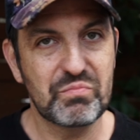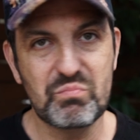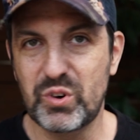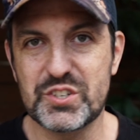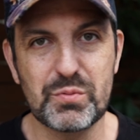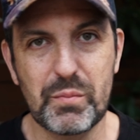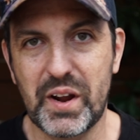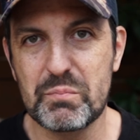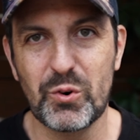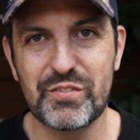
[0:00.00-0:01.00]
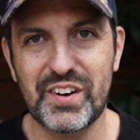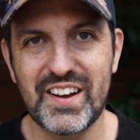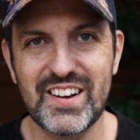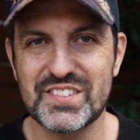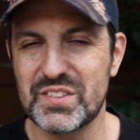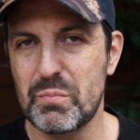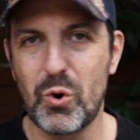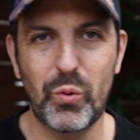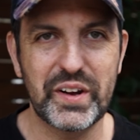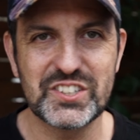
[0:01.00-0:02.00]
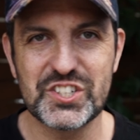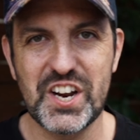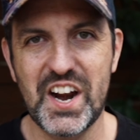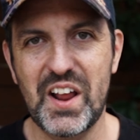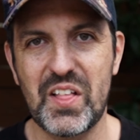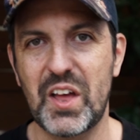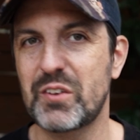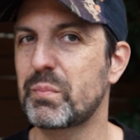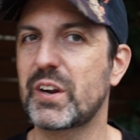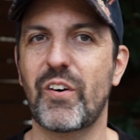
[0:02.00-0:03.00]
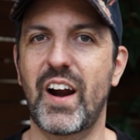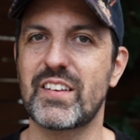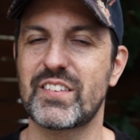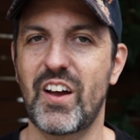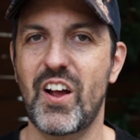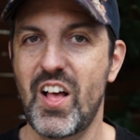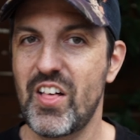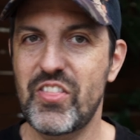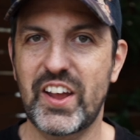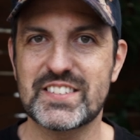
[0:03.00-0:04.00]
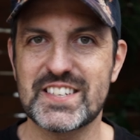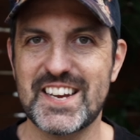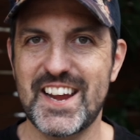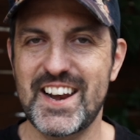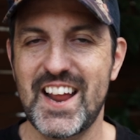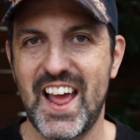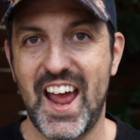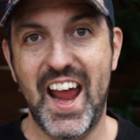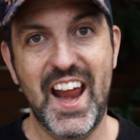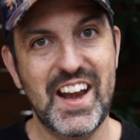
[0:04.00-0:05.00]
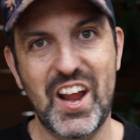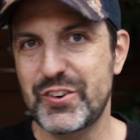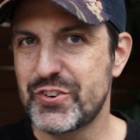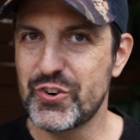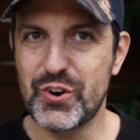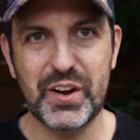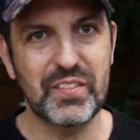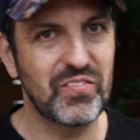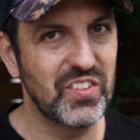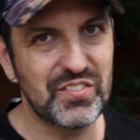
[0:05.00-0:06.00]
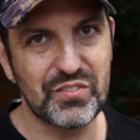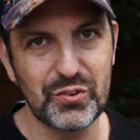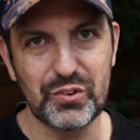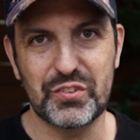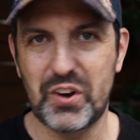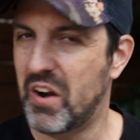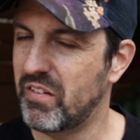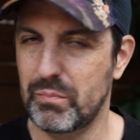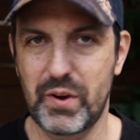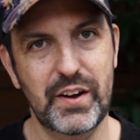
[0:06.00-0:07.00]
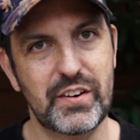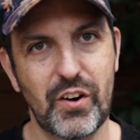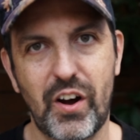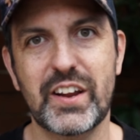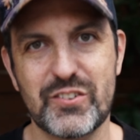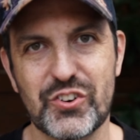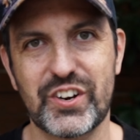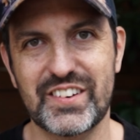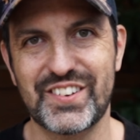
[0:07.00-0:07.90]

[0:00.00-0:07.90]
We just want to make more videos, and the more we can share it, it'd be great. So thanks again and enjoy this sauce, and man, did I enjoy it